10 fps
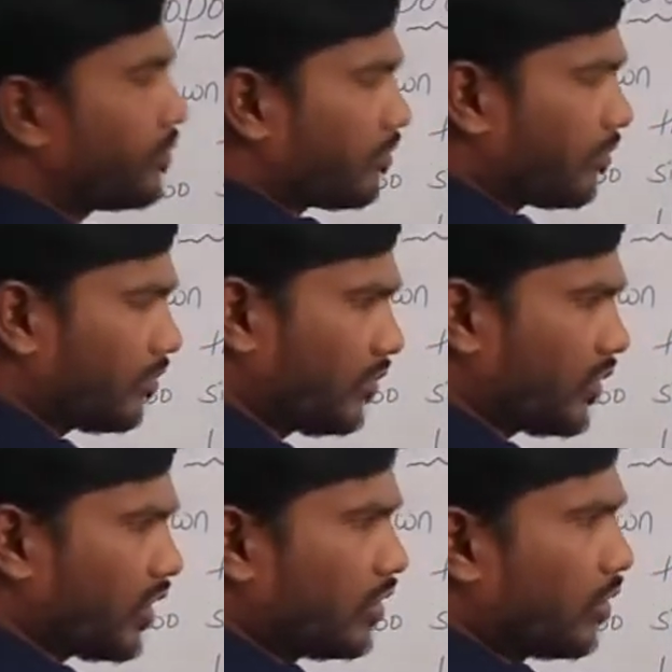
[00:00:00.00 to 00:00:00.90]

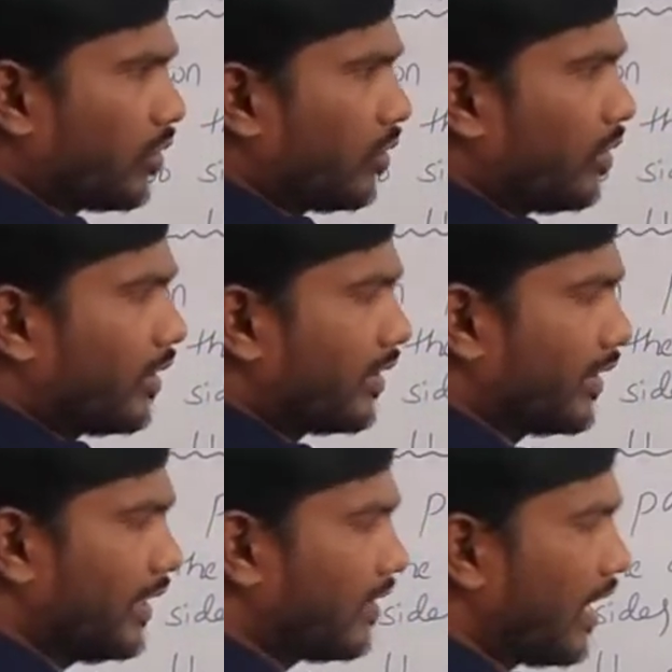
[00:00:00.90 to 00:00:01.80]
so this
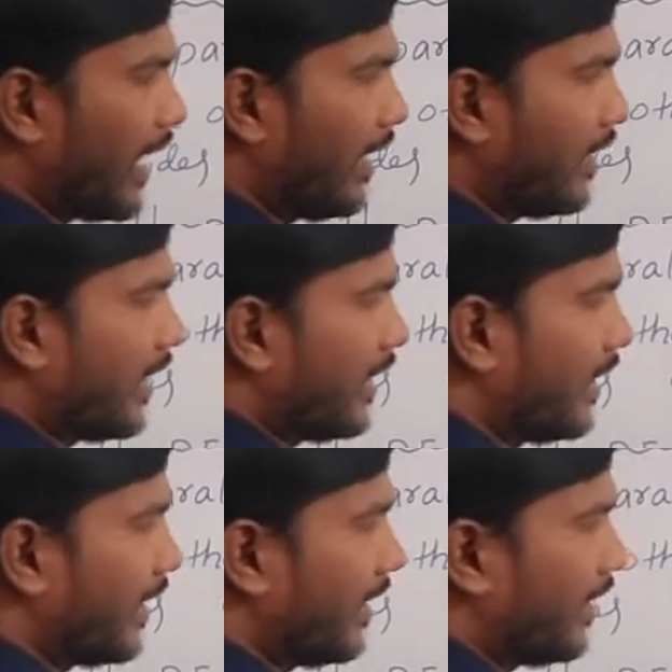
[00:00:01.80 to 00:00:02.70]
line DG
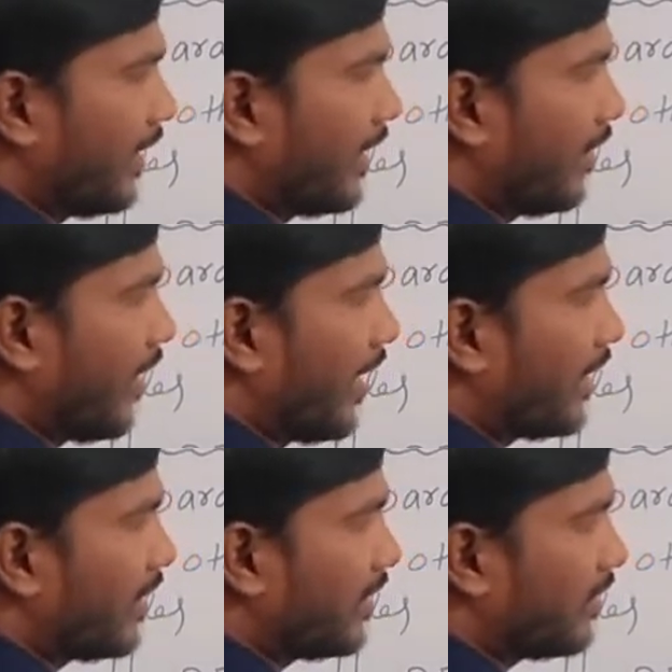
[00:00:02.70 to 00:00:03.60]
divided
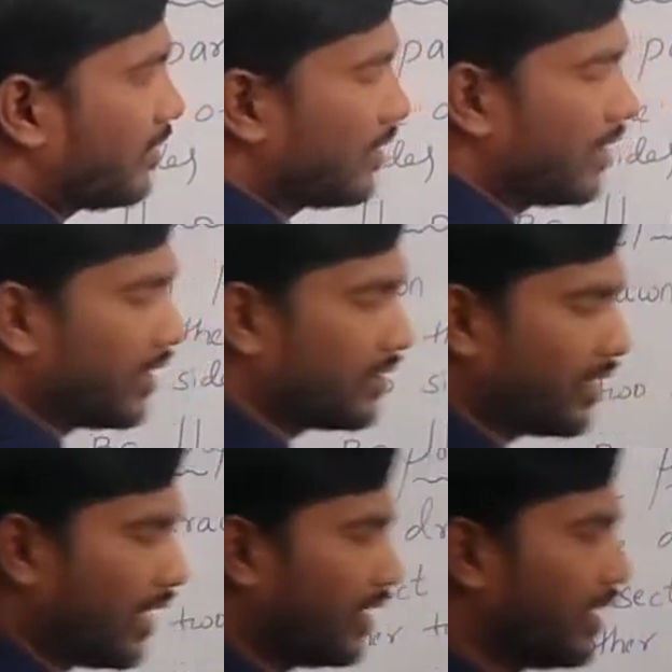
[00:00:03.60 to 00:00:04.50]
these other two
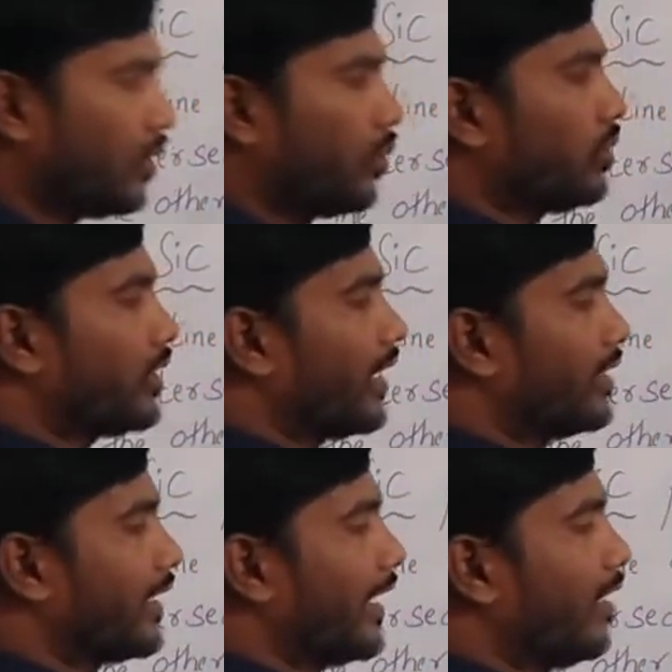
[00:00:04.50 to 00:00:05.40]
sides
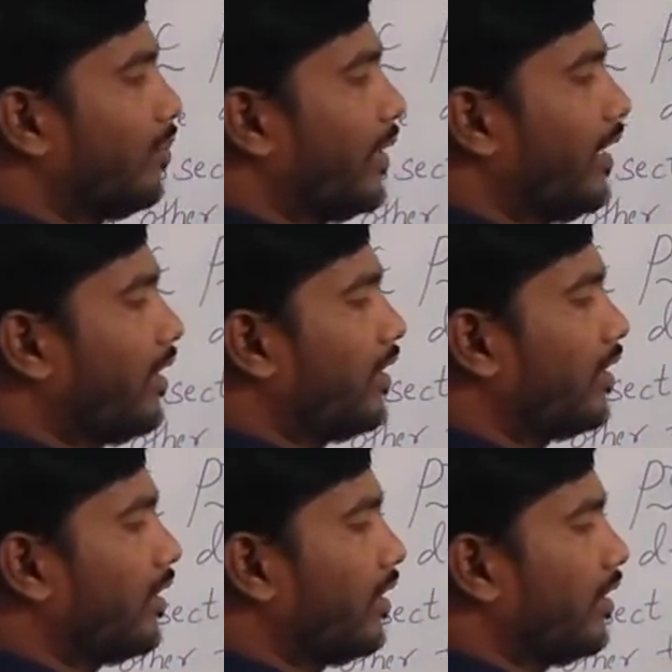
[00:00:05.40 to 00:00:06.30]
AB
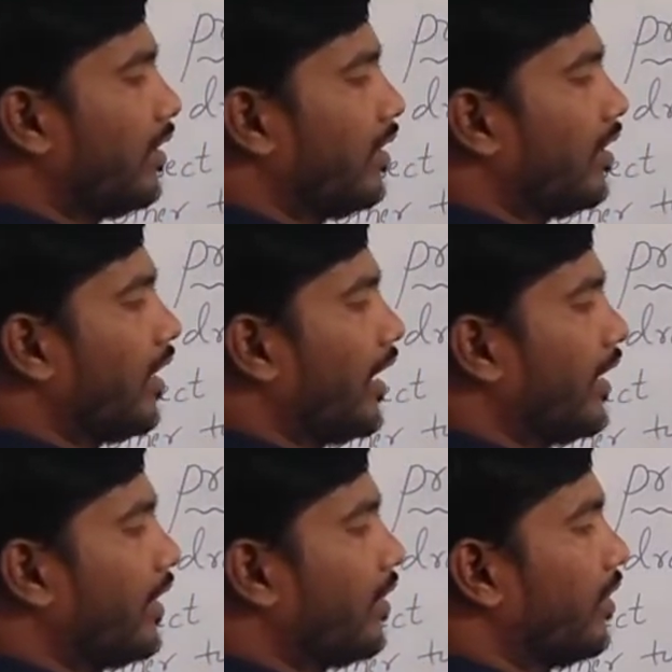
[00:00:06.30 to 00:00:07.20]
and
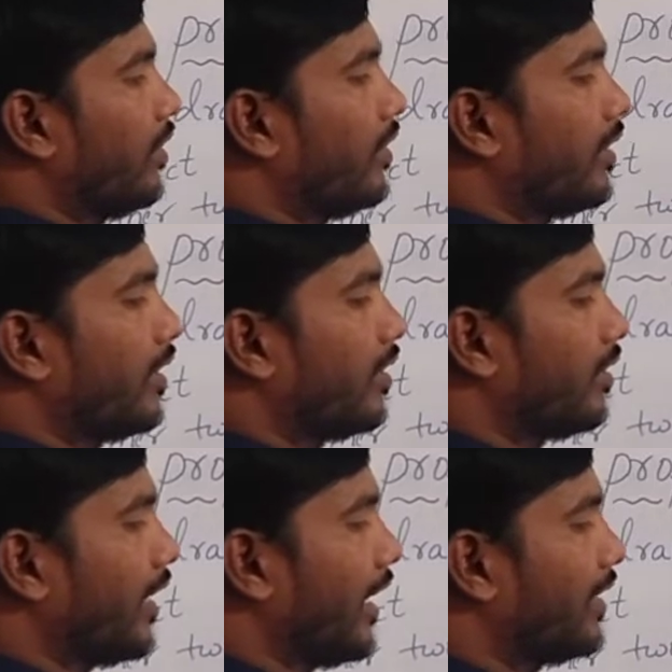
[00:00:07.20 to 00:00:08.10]
AC
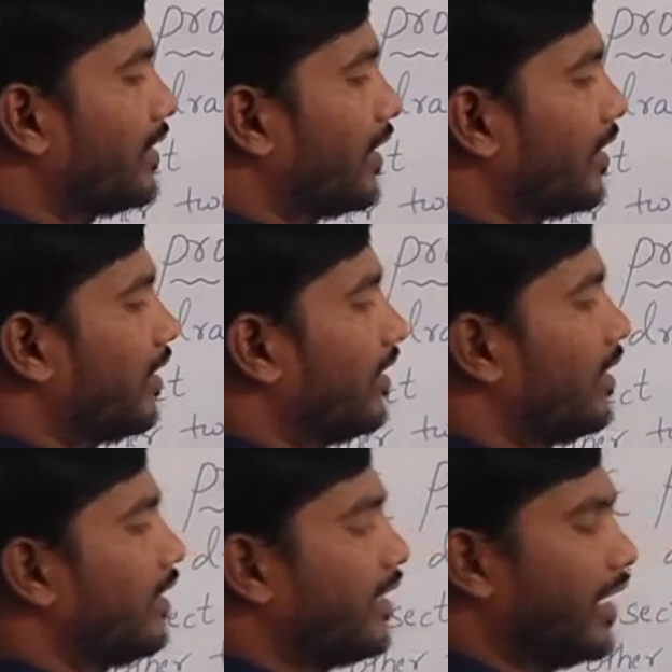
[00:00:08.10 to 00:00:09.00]

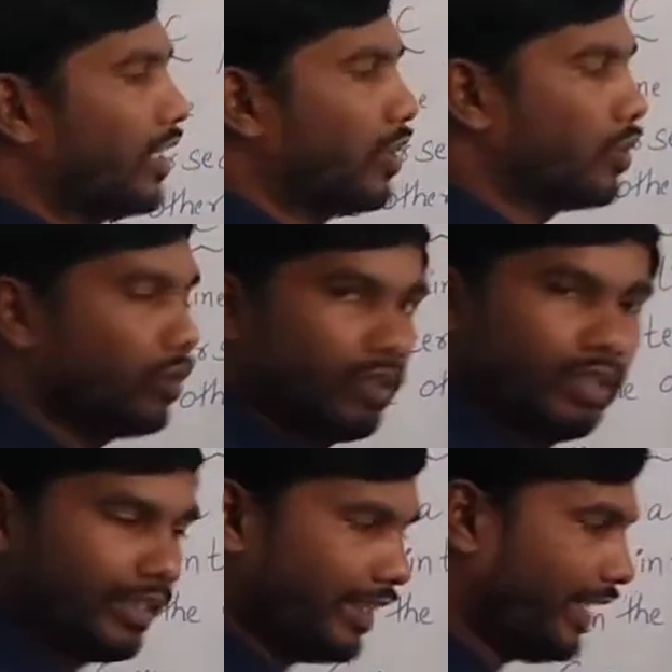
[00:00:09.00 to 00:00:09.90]
into
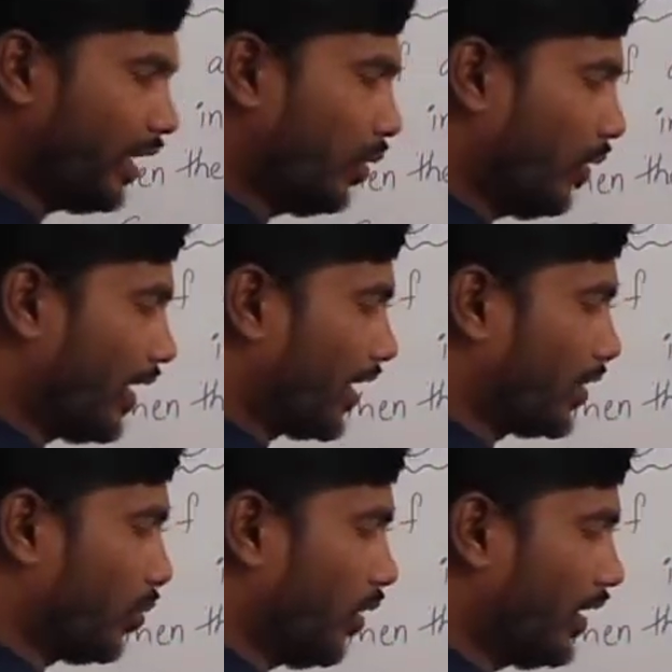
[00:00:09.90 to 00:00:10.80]
equal ratio. What is that
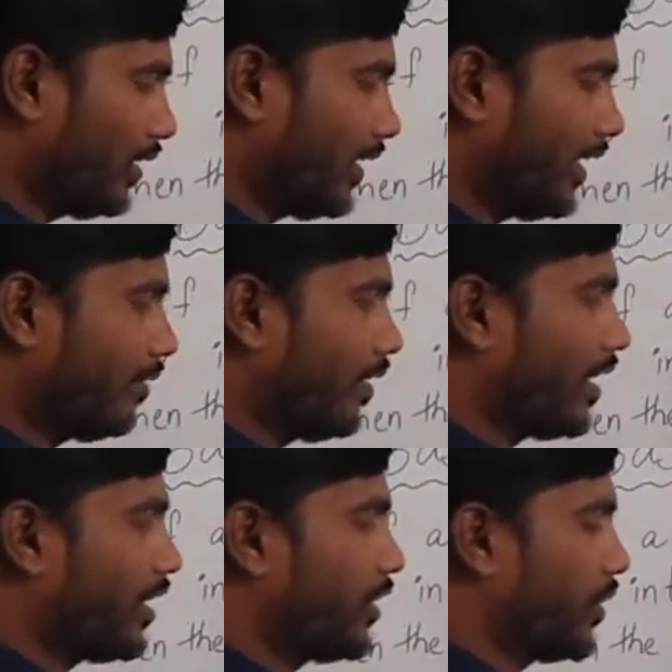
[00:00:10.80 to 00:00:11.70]
equal
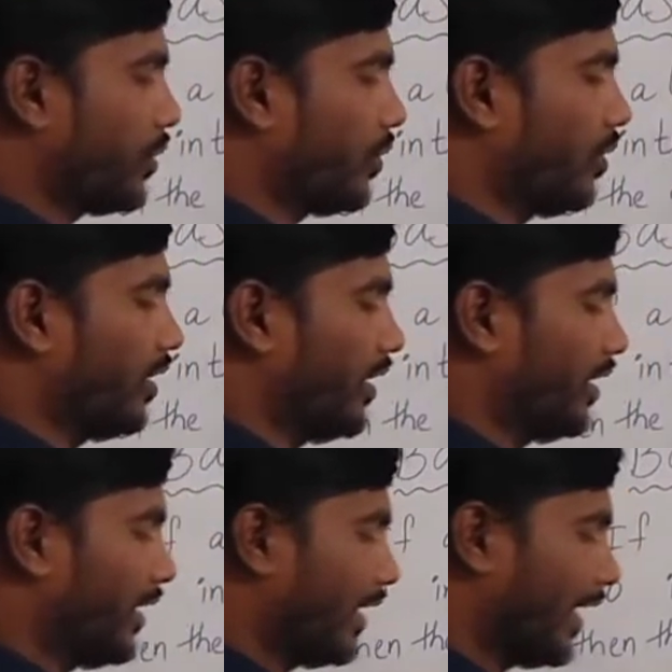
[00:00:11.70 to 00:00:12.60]
ratio? AD
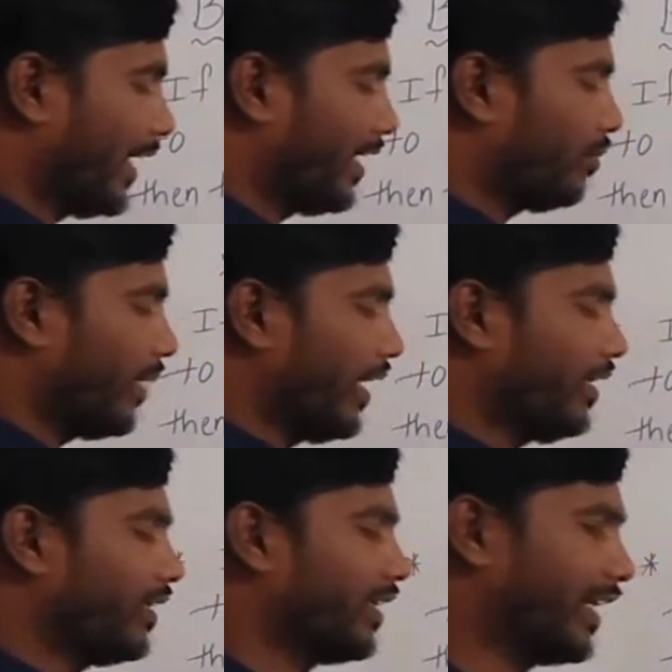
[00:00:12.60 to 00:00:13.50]
by
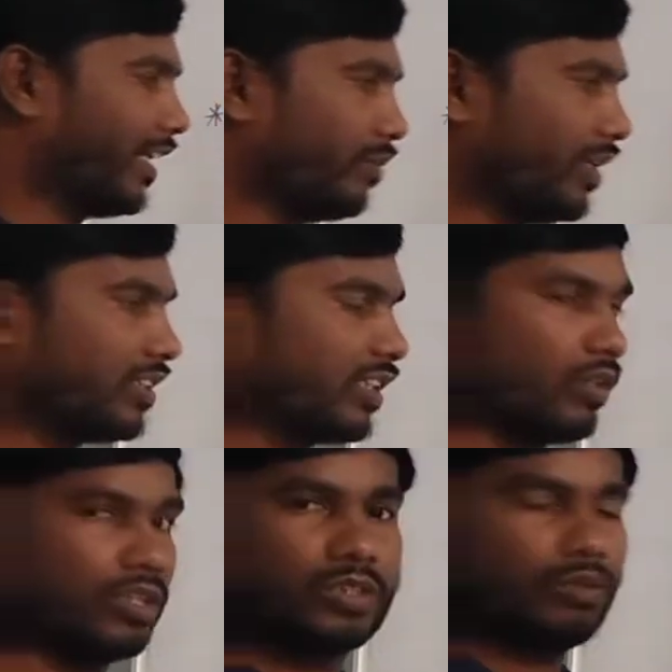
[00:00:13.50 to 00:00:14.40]
DB is equals to
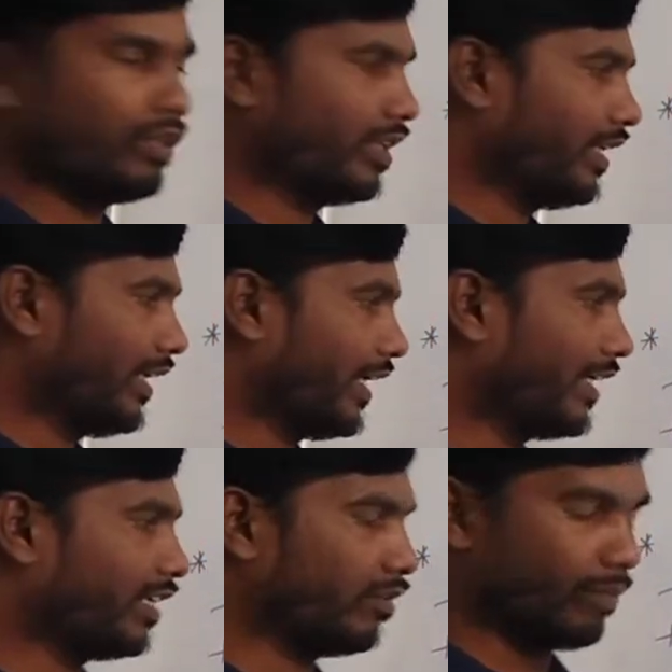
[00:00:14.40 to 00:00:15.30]
AE by
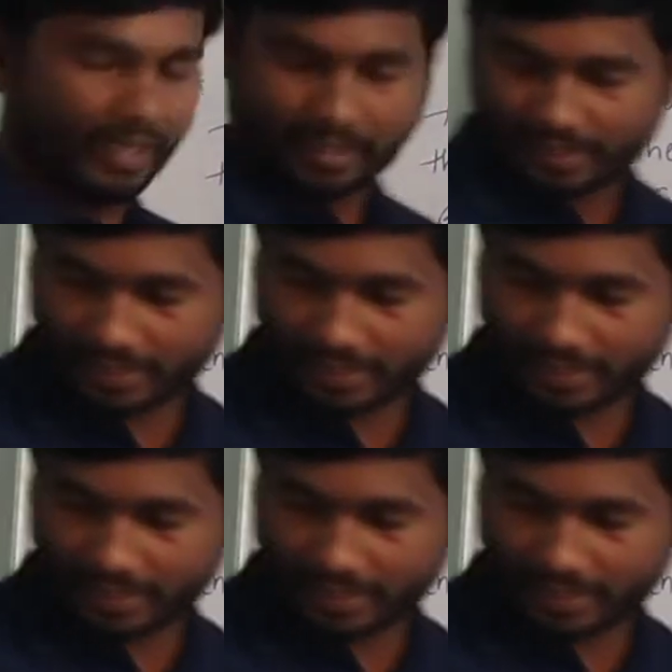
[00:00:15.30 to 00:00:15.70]
EC.